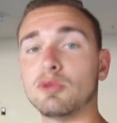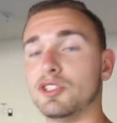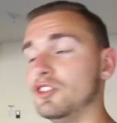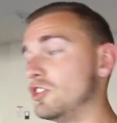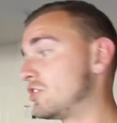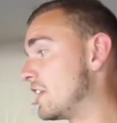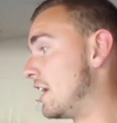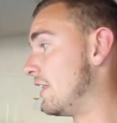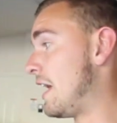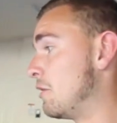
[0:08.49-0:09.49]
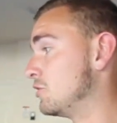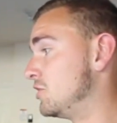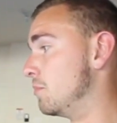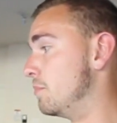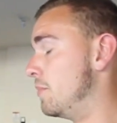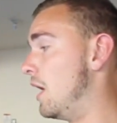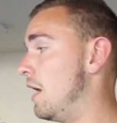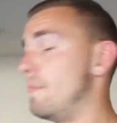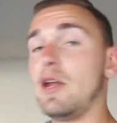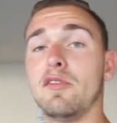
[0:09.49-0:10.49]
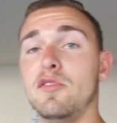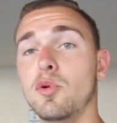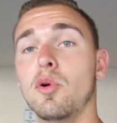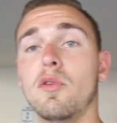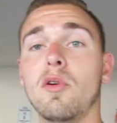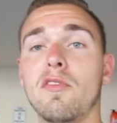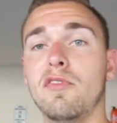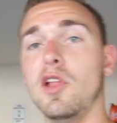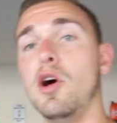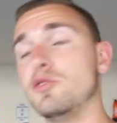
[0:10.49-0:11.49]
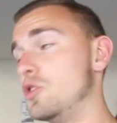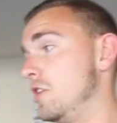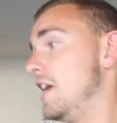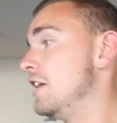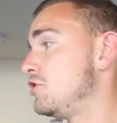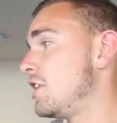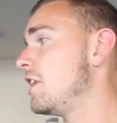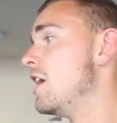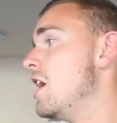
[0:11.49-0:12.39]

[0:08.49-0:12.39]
which is just going to allow some better fuel flow to the engine.